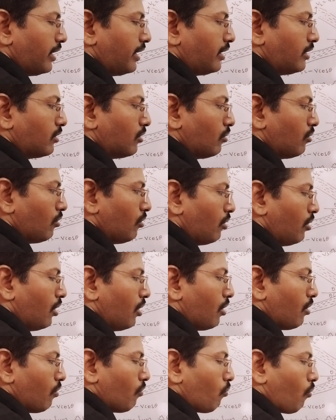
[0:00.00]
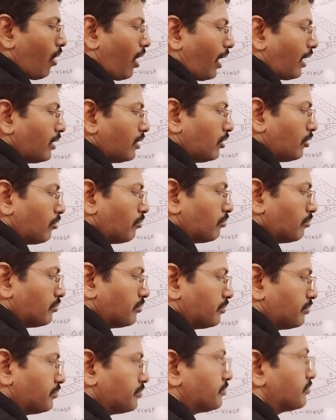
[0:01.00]
So simply volume
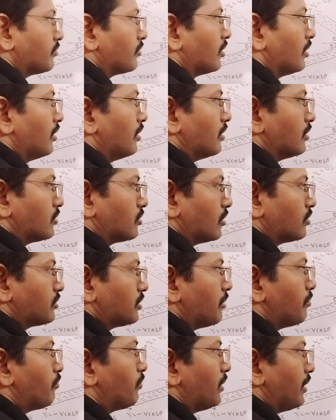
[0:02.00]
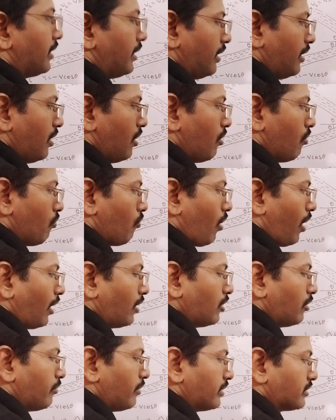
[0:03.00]
is directly I am
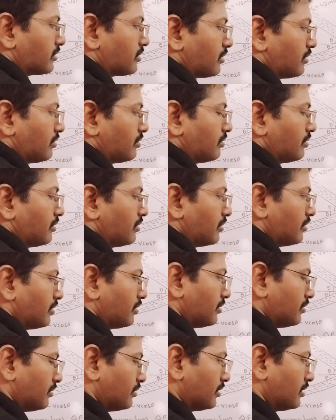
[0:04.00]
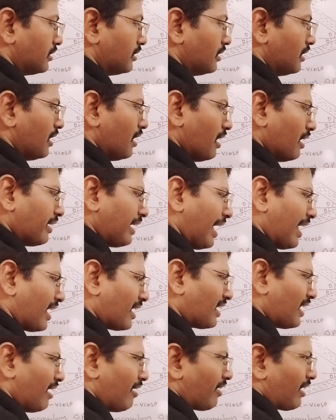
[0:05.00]
writing here. M can be
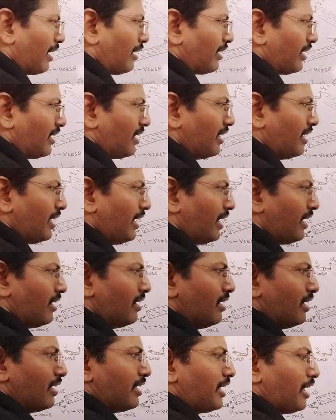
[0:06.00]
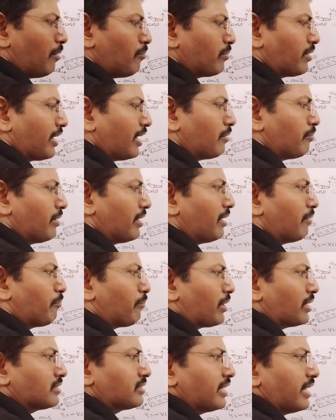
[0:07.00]
represents here A, M
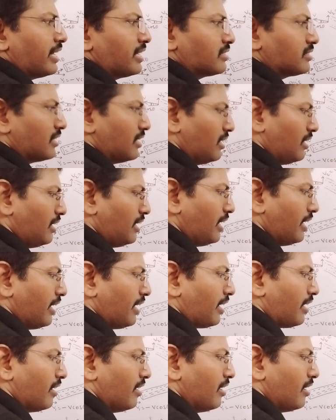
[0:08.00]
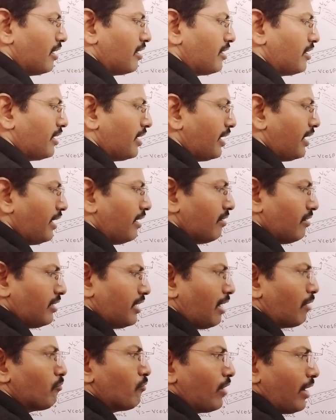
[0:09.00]
value A. This is the
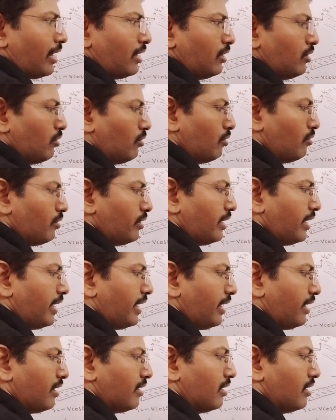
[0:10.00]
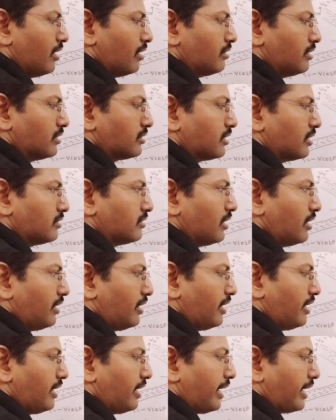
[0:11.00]
dx rho v
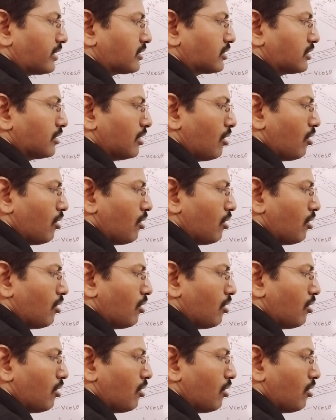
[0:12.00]
cos theta.